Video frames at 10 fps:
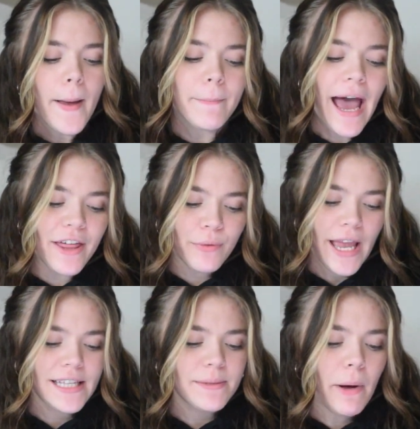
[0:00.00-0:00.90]

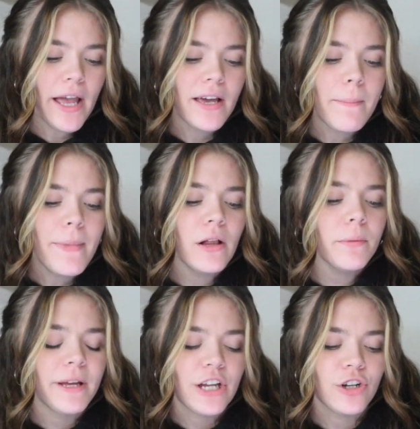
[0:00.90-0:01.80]
Pathways by Camille
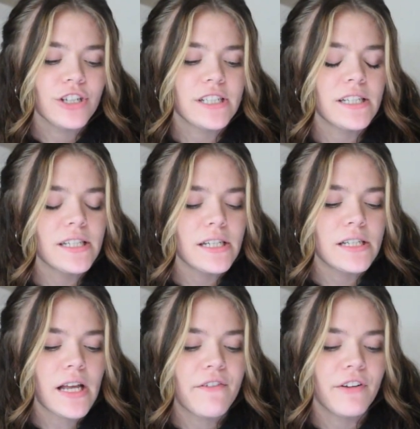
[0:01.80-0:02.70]
Peters. This
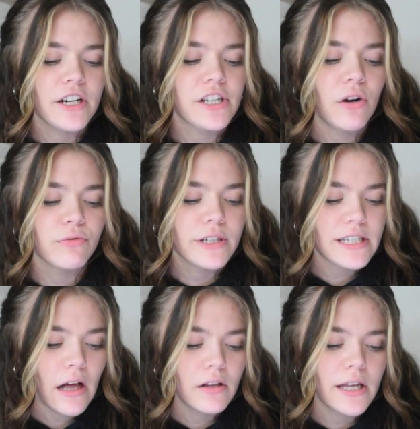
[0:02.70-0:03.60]
is a fairy tale
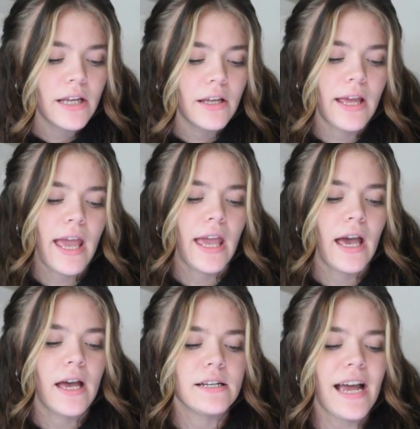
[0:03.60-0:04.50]
retelling,
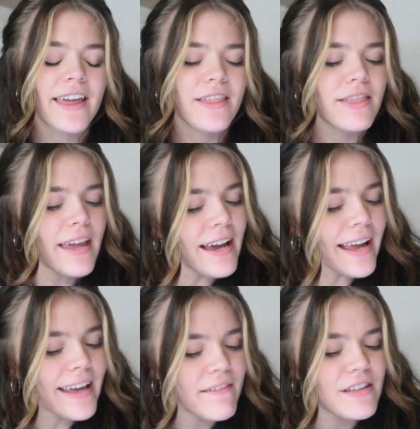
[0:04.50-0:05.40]
and I think
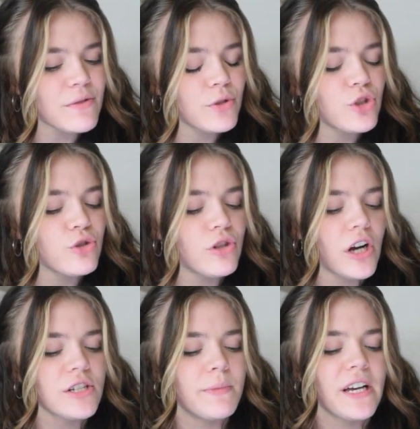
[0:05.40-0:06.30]
I gave this one two
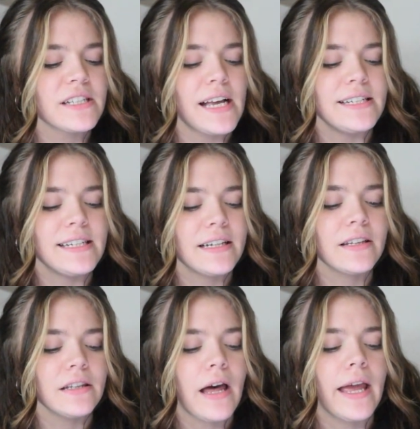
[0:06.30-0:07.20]
stars because I
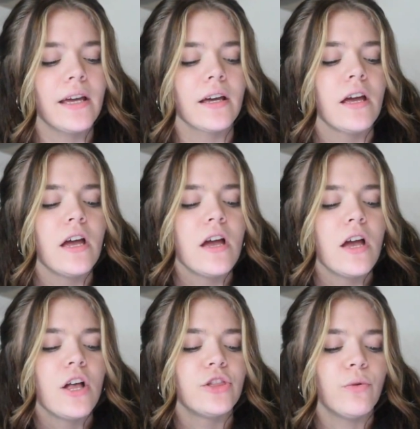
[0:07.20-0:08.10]
didn't like
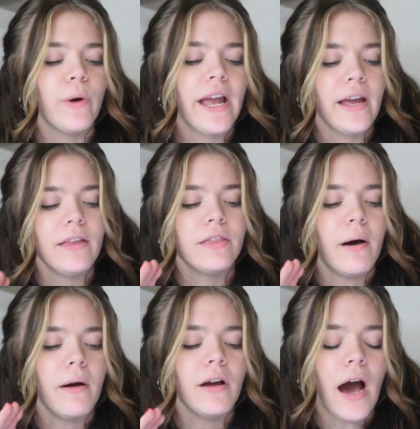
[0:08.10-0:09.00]
the way
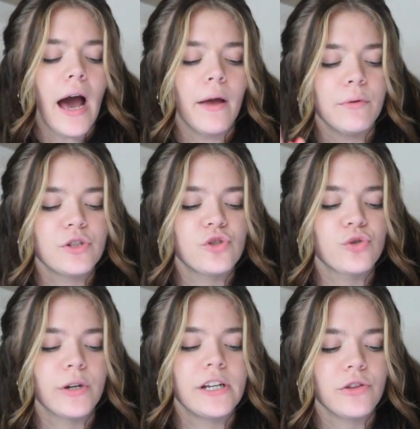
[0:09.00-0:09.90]
the guy was
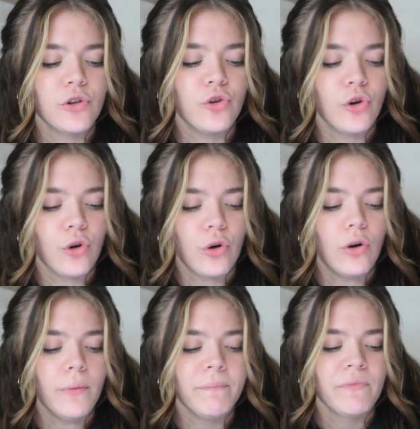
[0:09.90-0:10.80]
treating the
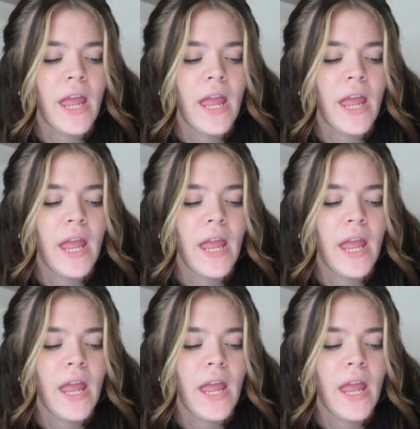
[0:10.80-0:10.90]
girl,